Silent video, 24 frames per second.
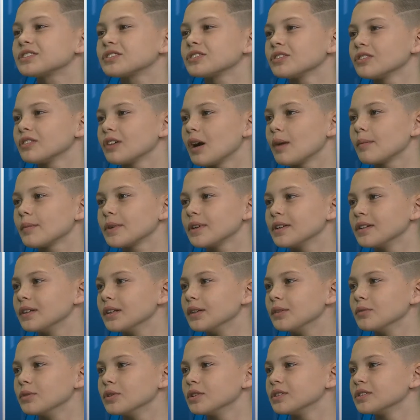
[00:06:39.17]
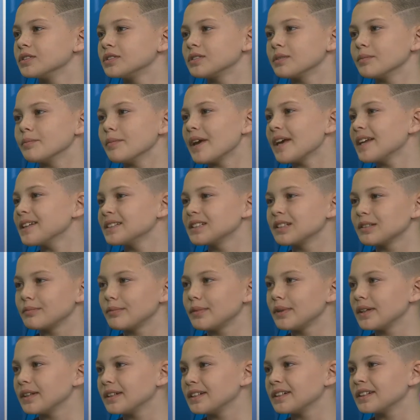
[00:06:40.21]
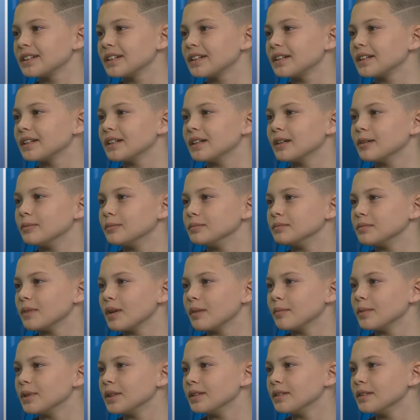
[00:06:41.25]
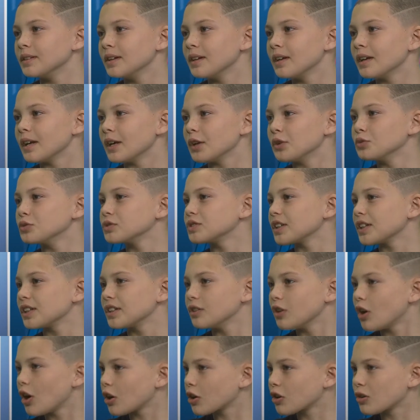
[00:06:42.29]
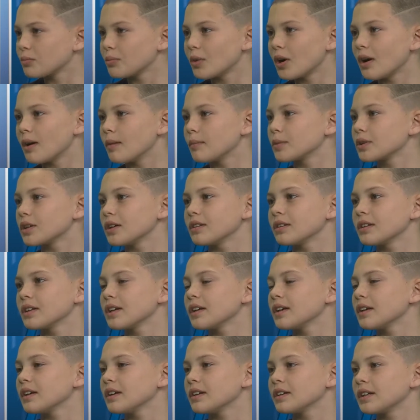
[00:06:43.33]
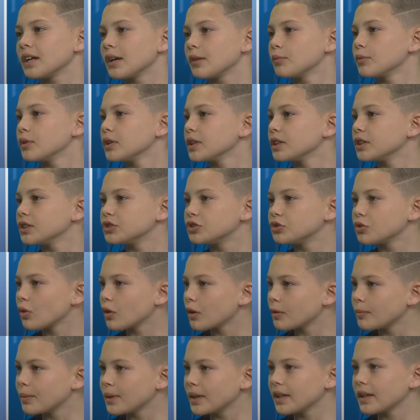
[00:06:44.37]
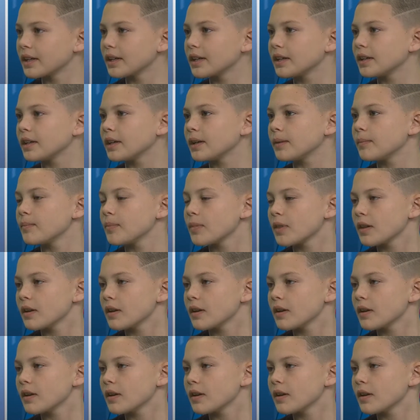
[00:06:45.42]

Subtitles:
sir. I mean, it was amazing being in it. I mean, it was like an honor of Muhammad Ali, and I really enjoyed being in it.